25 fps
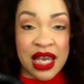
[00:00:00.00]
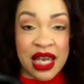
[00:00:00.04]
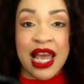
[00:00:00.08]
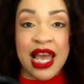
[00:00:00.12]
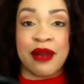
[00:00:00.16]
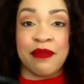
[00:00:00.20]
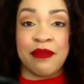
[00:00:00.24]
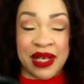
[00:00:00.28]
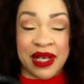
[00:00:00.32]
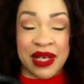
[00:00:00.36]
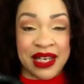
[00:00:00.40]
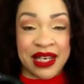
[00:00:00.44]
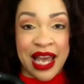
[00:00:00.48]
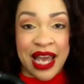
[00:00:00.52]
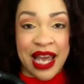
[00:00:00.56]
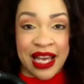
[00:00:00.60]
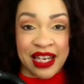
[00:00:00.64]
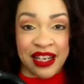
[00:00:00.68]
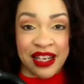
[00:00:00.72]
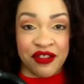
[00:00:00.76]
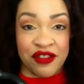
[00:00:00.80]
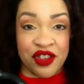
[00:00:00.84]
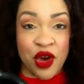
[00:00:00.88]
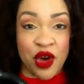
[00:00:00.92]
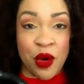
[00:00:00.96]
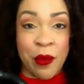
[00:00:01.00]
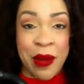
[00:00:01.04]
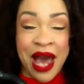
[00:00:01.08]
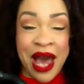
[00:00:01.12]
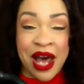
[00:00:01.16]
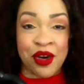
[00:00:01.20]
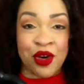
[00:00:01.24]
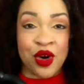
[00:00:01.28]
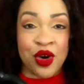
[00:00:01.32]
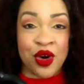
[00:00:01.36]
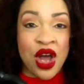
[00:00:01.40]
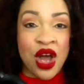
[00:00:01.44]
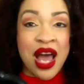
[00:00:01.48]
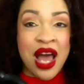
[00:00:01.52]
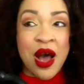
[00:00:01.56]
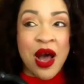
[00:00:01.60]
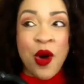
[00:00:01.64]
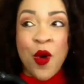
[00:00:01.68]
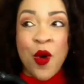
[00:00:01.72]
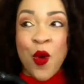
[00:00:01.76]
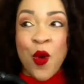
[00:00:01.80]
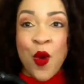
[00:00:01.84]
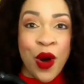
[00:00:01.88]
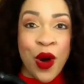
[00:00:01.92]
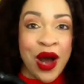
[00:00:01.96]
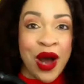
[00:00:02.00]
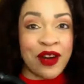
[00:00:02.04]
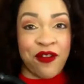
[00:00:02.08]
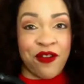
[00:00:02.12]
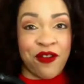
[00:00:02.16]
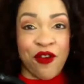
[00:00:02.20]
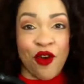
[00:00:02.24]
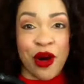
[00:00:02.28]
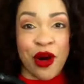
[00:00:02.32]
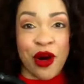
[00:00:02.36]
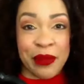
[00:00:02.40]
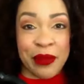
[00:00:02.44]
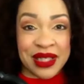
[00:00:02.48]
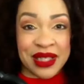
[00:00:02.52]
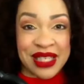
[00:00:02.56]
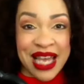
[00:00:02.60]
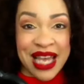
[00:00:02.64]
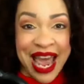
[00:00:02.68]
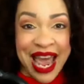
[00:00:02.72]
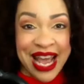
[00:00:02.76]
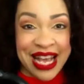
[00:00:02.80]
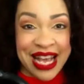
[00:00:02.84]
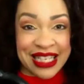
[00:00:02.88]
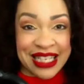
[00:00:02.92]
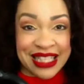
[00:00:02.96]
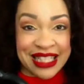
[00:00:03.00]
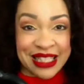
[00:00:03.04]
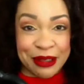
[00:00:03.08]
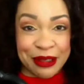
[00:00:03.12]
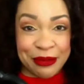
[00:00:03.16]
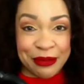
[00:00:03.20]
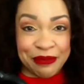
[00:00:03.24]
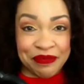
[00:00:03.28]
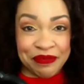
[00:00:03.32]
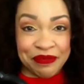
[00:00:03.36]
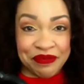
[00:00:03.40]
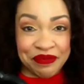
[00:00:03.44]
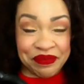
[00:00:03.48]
can be negative no matter what form it takes.